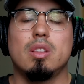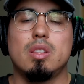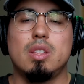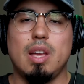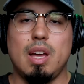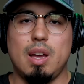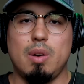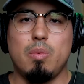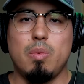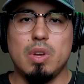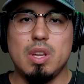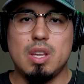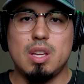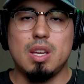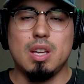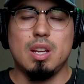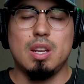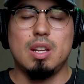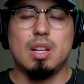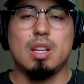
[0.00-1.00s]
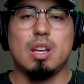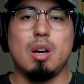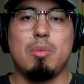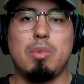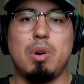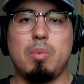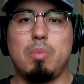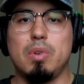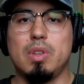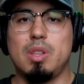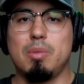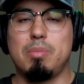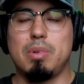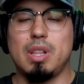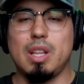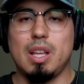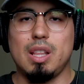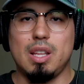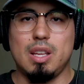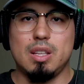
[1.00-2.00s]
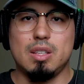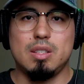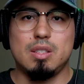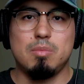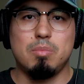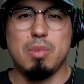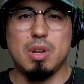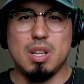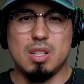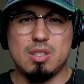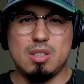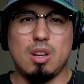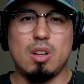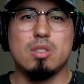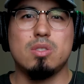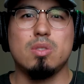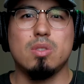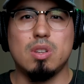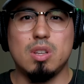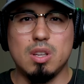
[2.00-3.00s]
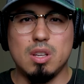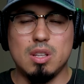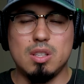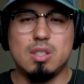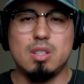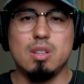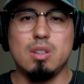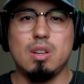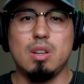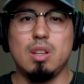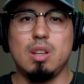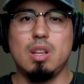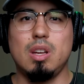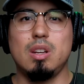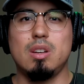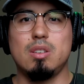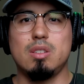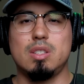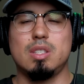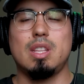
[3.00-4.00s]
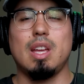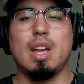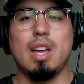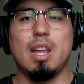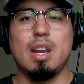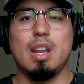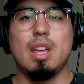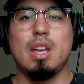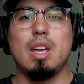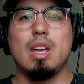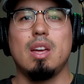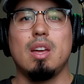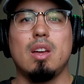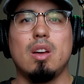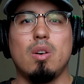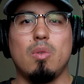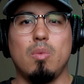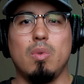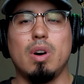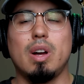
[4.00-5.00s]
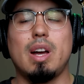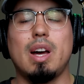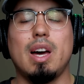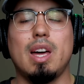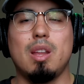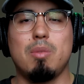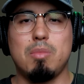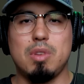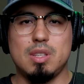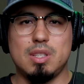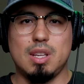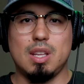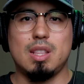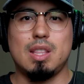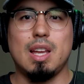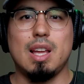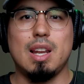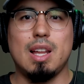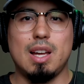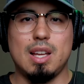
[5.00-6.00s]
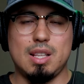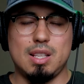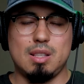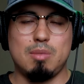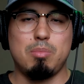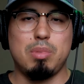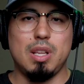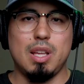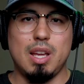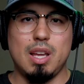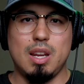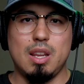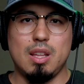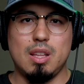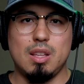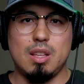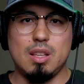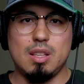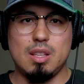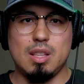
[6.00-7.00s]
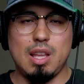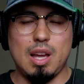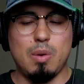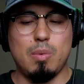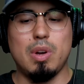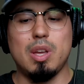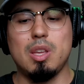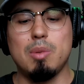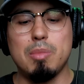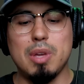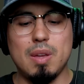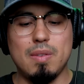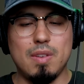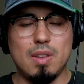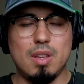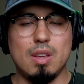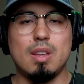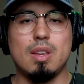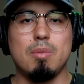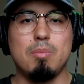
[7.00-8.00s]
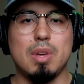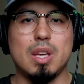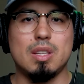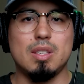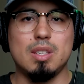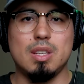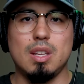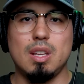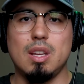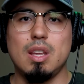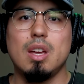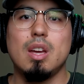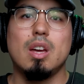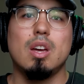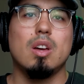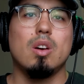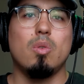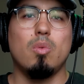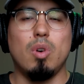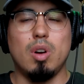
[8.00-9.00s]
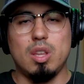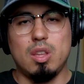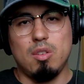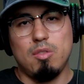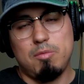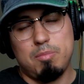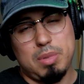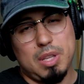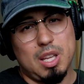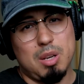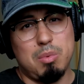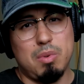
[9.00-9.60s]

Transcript: that we could come up with a playlist, but it's also good to understand what kind of music they like played. That way maybe you can mix in what you've played